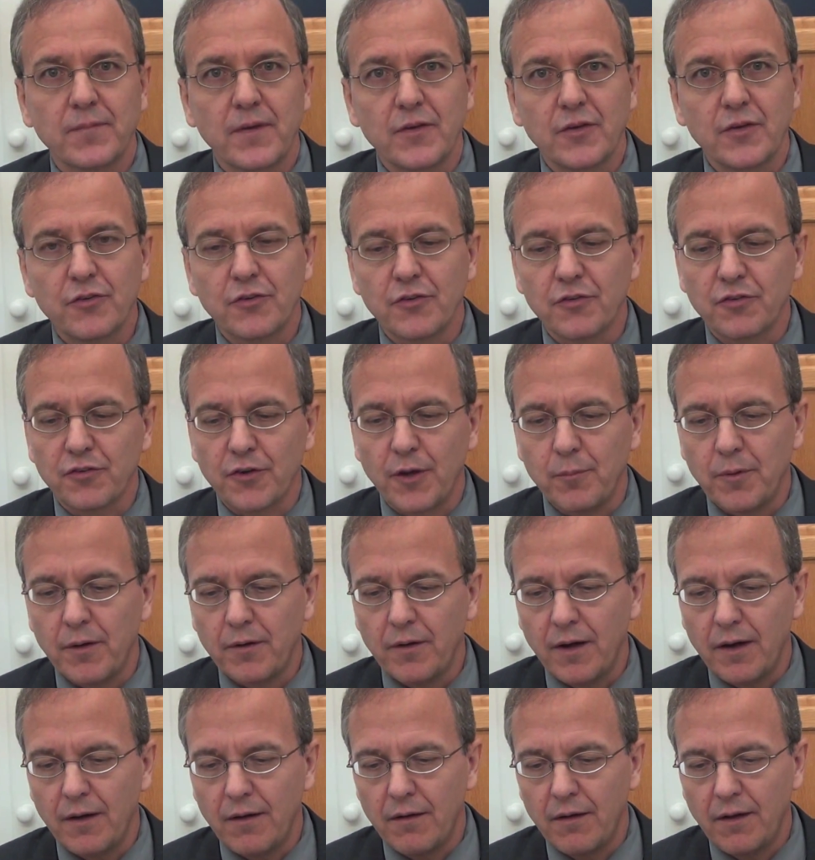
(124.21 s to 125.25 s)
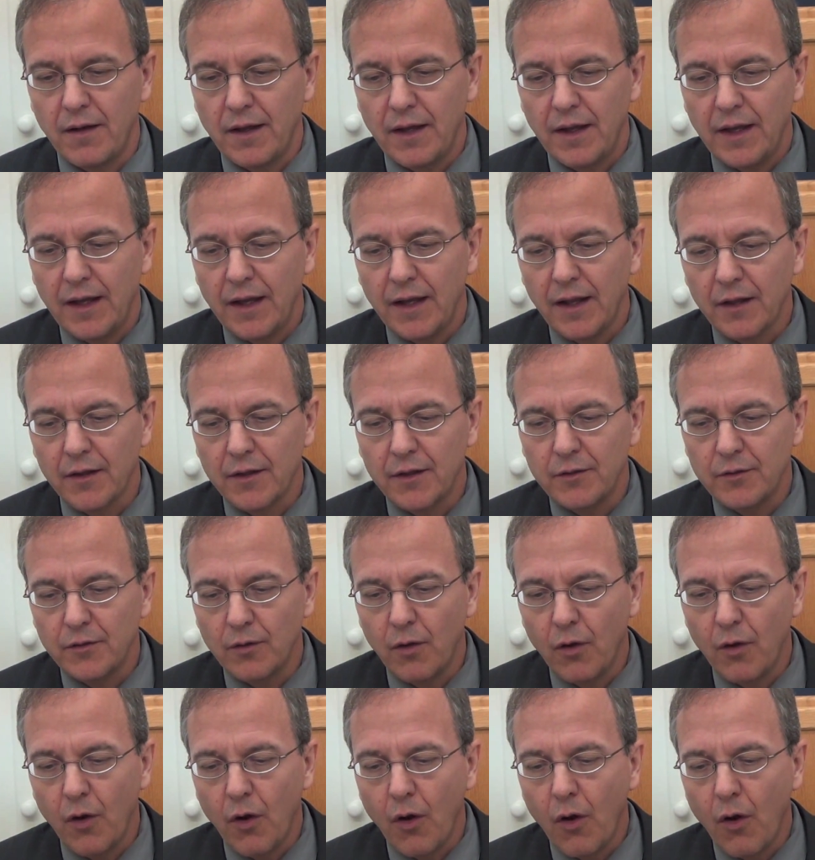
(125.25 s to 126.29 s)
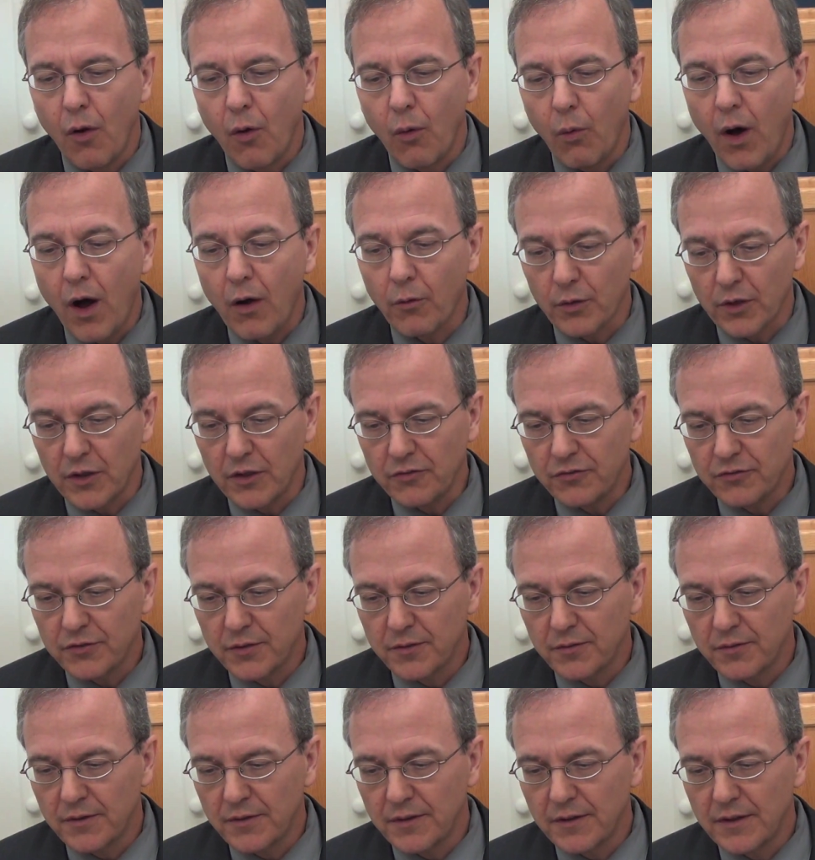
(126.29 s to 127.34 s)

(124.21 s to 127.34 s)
This is from Helen Wallraff,